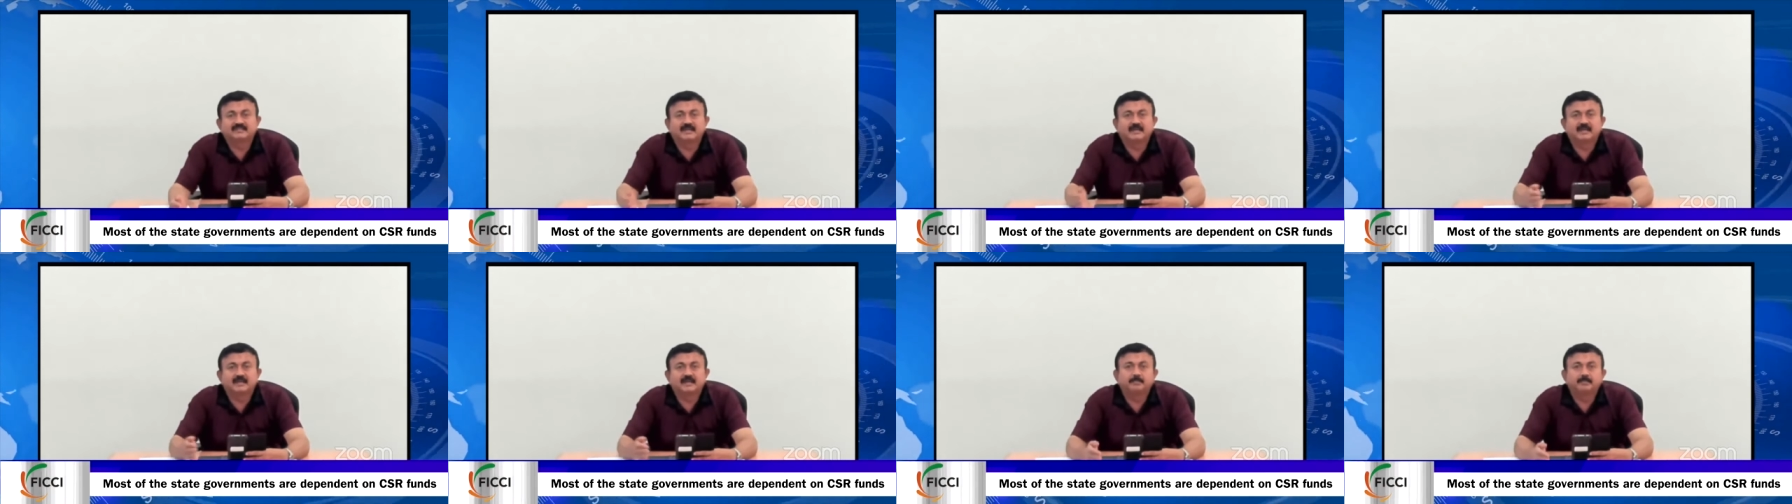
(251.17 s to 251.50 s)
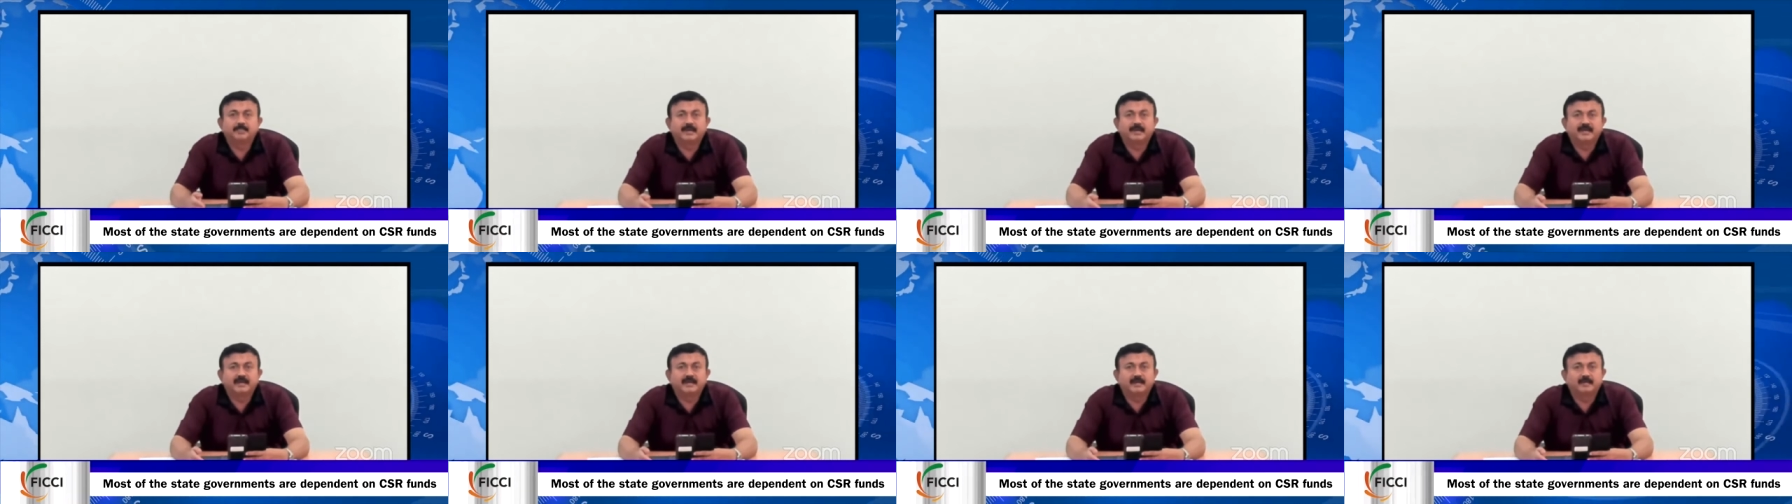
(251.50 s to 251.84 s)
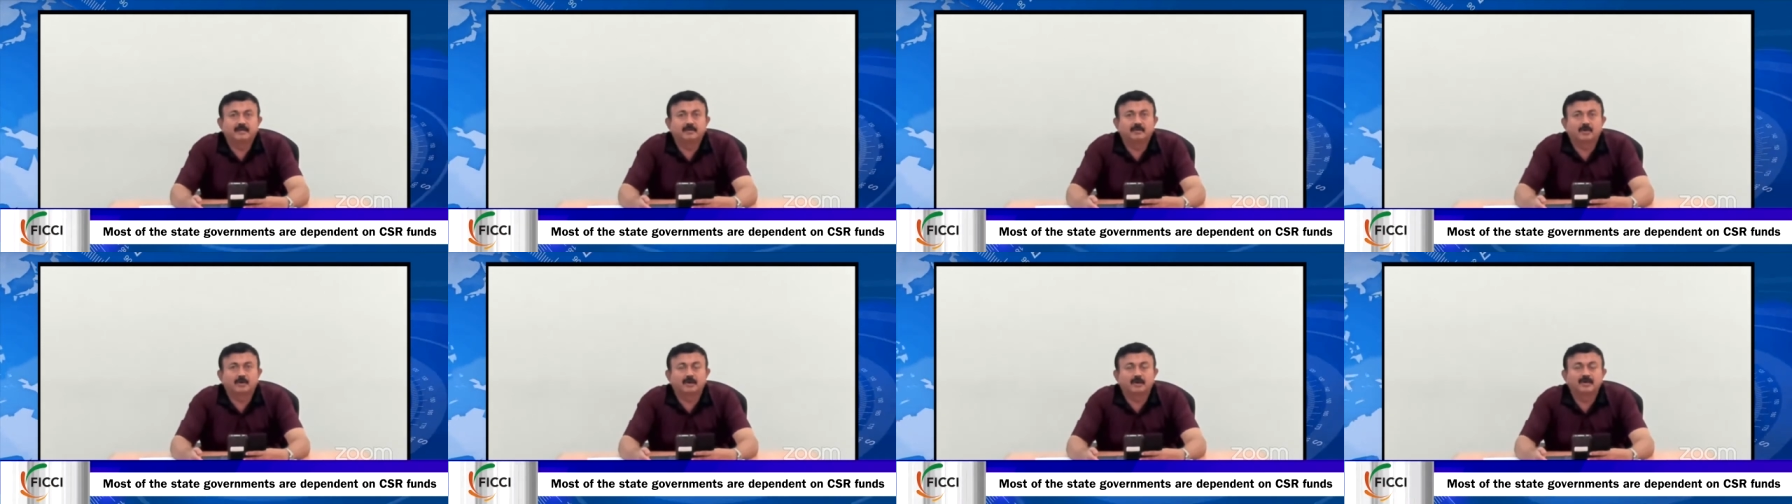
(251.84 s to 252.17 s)
They are
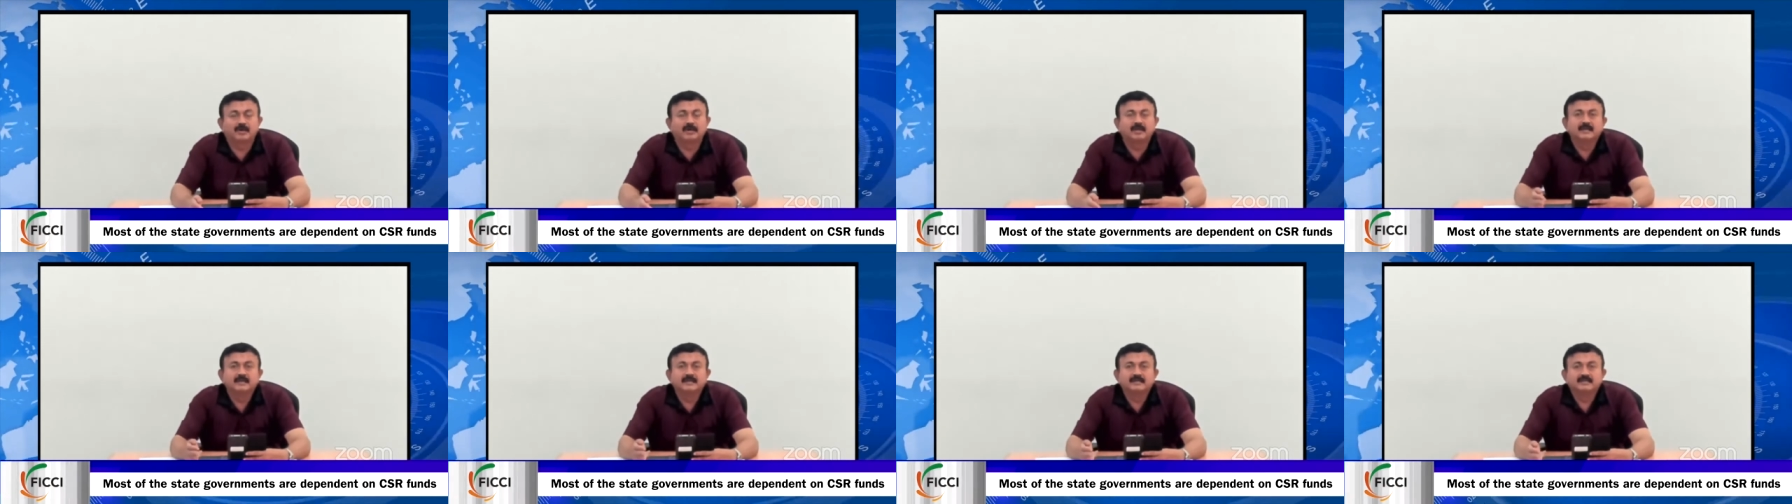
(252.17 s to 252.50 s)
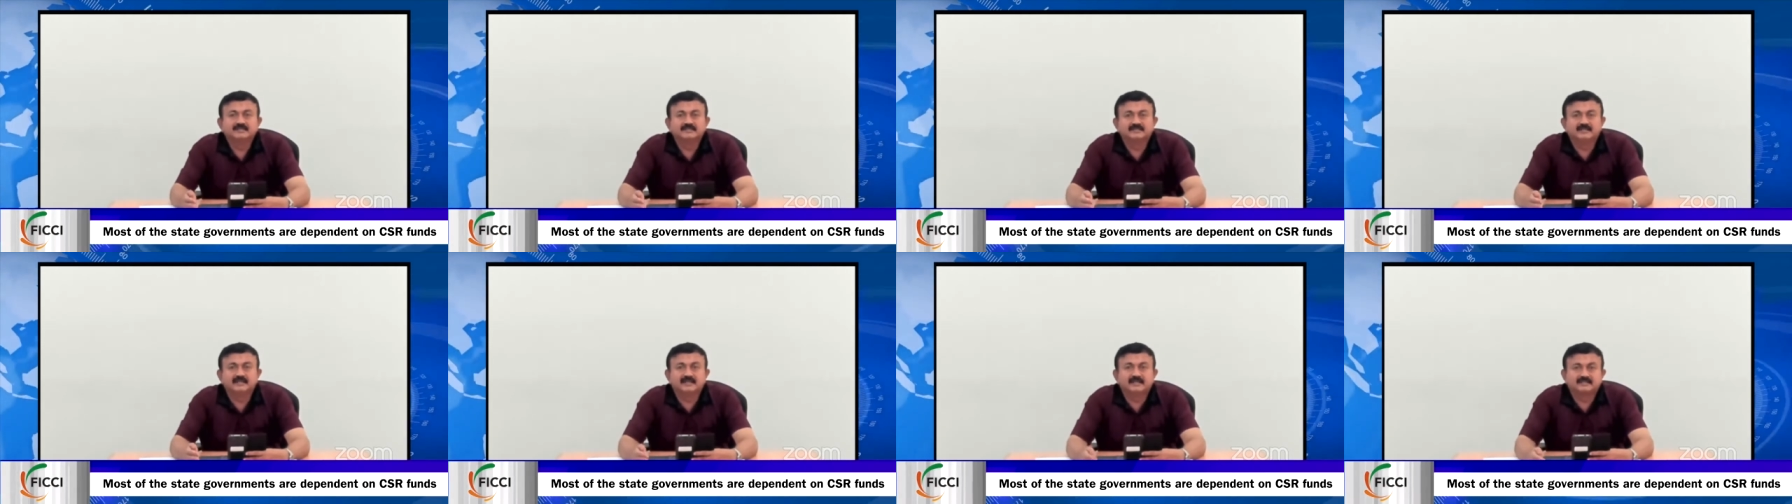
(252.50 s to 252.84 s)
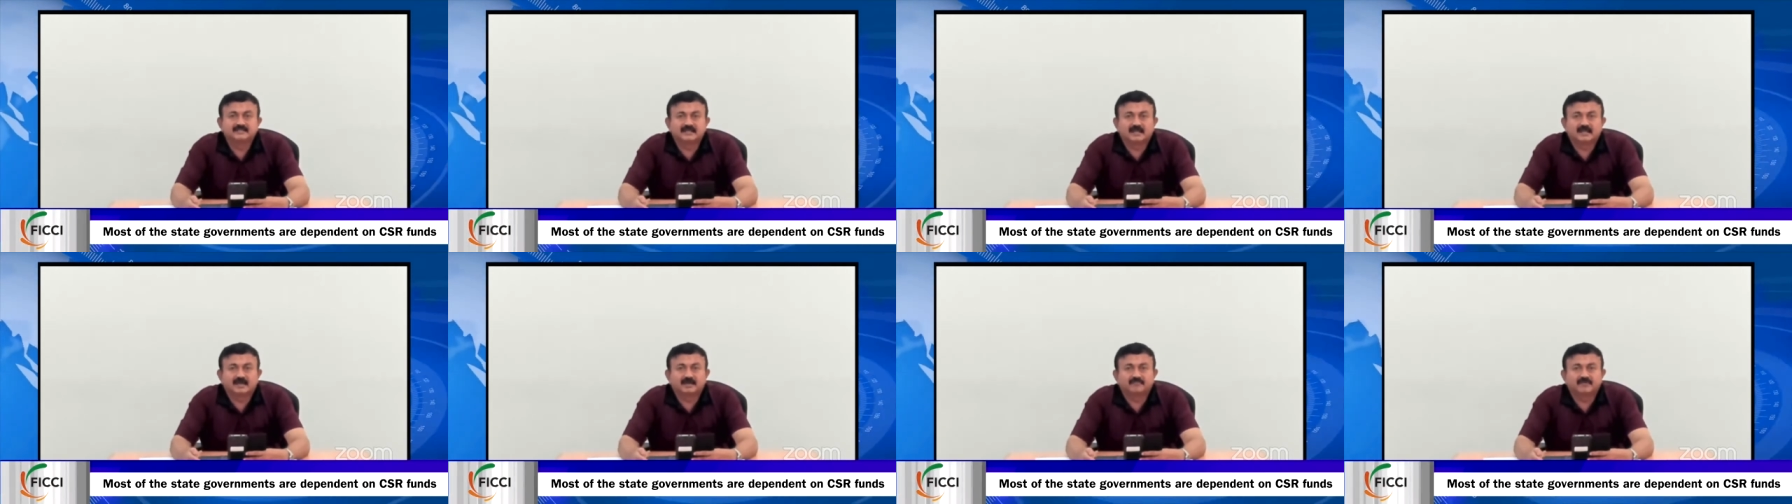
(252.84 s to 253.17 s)
depending on
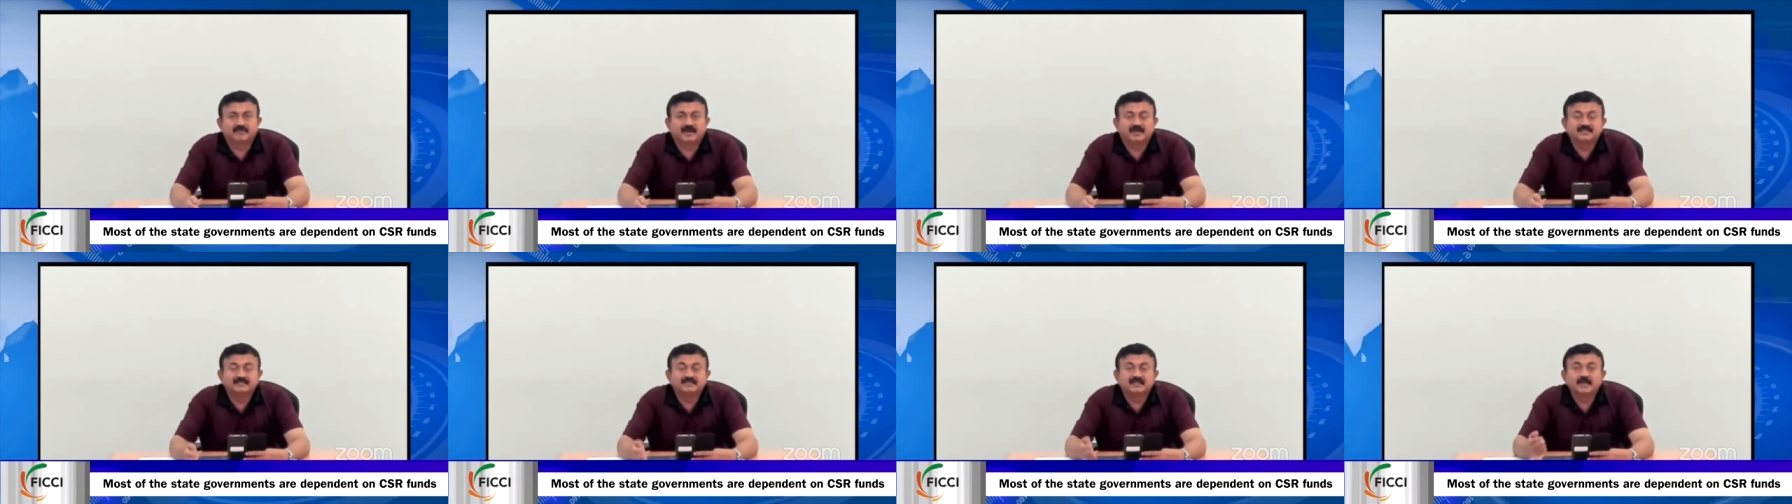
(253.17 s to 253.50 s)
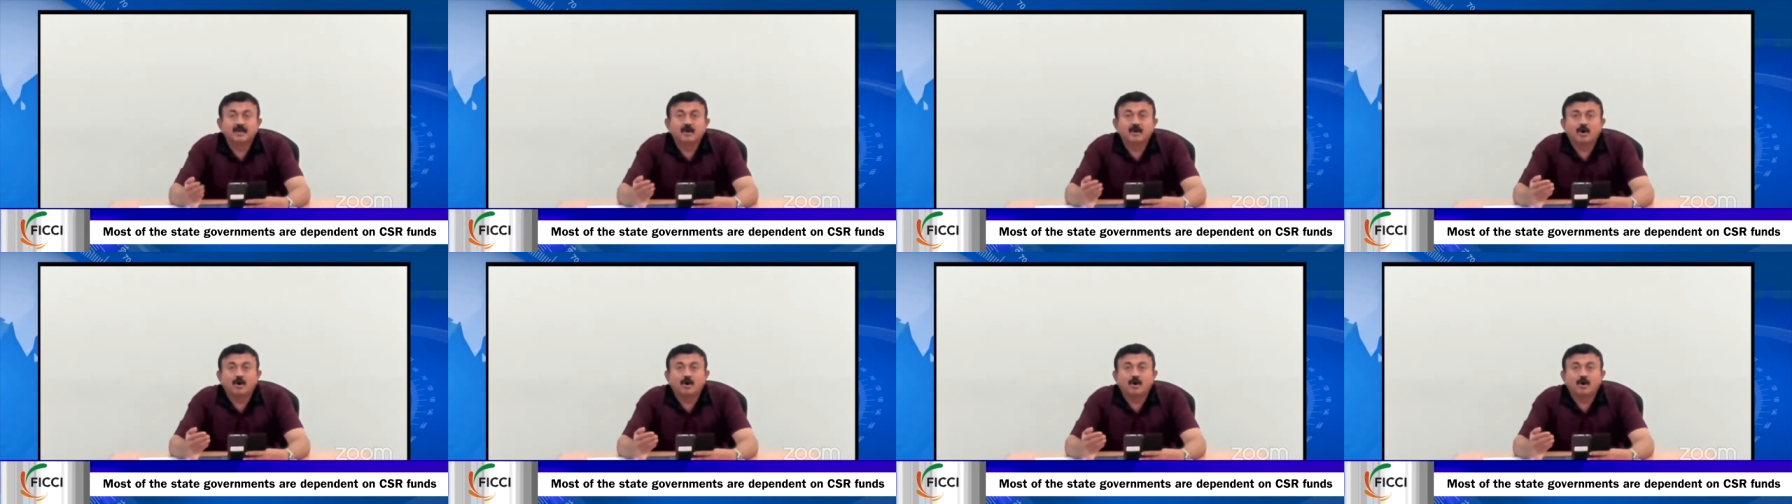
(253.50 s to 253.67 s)
CSR funds.